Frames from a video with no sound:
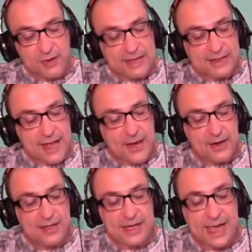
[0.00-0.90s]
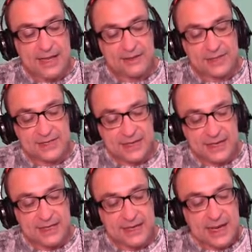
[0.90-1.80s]
Right there in the annals,
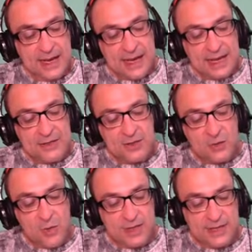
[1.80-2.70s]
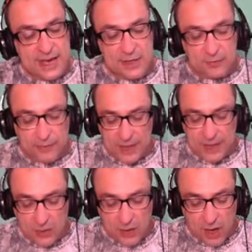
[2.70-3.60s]
indeed. It took one day to
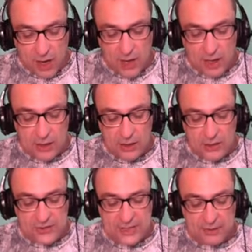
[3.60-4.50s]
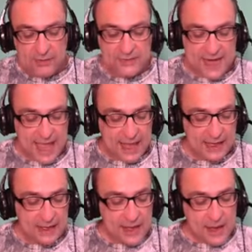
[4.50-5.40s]
wring Kosyrev's
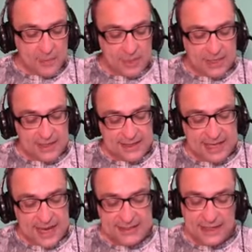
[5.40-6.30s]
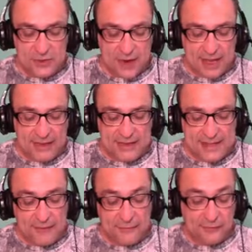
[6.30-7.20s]
neck, but in this case, they dragged things
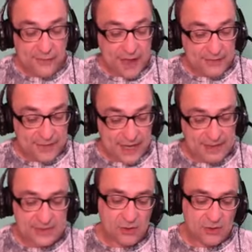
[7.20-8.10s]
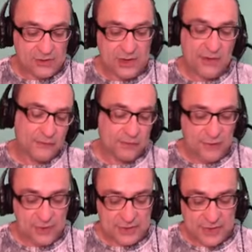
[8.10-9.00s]
out for 5 days. So Kosyrev
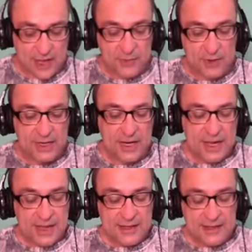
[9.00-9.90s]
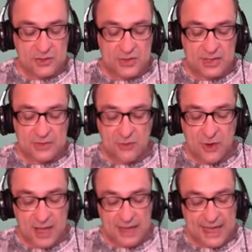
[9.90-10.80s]
refers to the other one. This
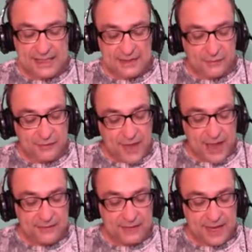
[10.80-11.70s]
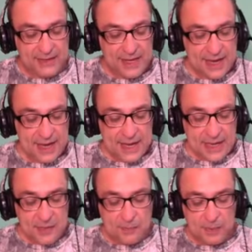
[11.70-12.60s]
trial lasted for 5 days.
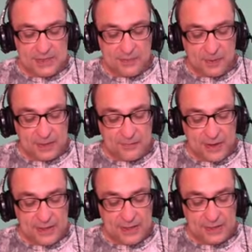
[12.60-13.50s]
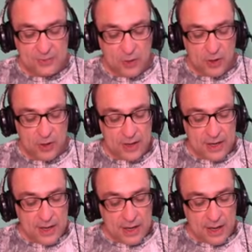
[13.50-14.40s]
The principal defendants were
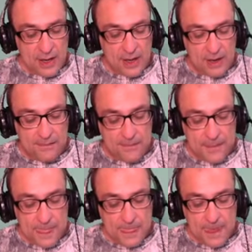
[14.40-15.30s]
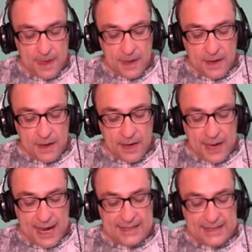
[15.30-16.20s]

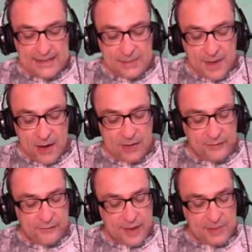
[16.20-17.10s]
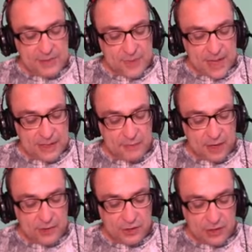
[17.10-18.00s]
A.D. Samarin, a famous man in
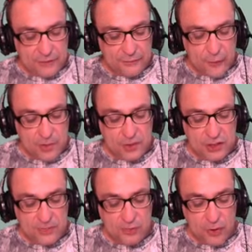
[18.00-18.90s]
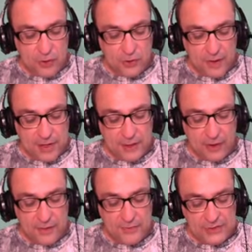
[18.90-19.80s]
Russia, the former chief procurator
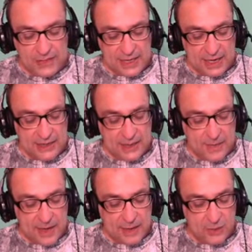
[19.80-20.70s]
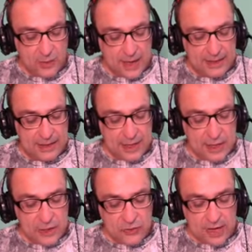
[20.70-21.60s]
of the Synod, a man who had
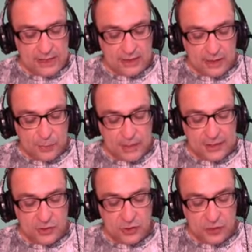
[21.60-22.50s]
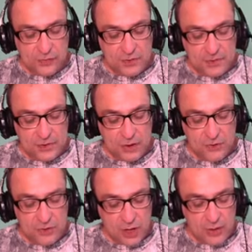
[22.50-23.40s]
tried to liberate the church from the
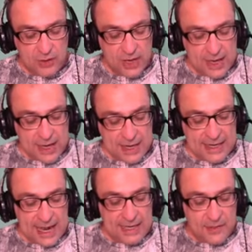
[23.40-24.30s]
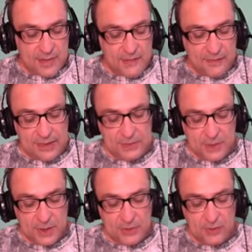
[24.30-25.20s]
Tsar's yoke, an enemy of
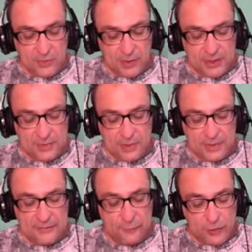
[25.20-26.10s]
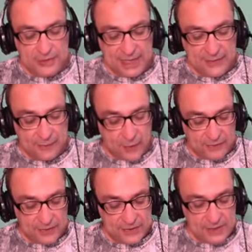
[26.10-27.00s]
Rasputin, whom Rasputin had forced out of
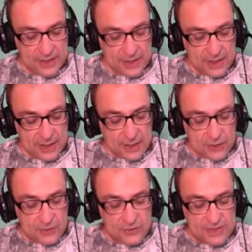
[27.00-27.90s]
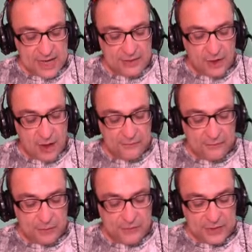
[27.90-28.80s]
office.
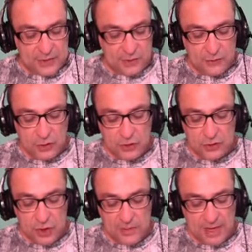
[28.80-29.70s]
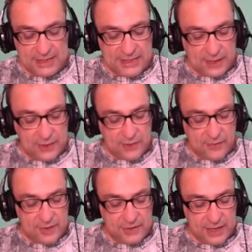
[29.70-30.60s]
Kuznetsov, professor of church law at Moscow
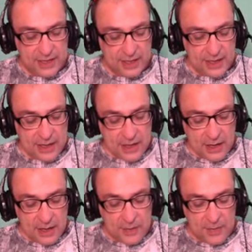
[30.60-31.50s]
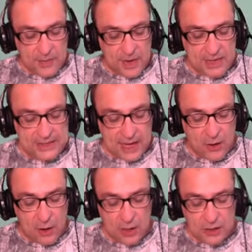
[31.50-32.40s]
University, a couple of
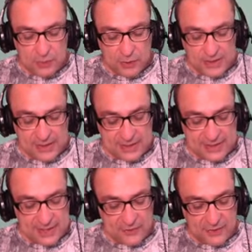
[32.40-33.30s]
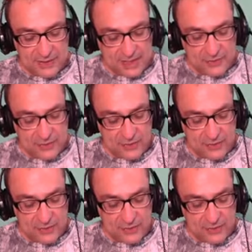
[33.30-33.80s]
Moscow archpriests, etc., etc.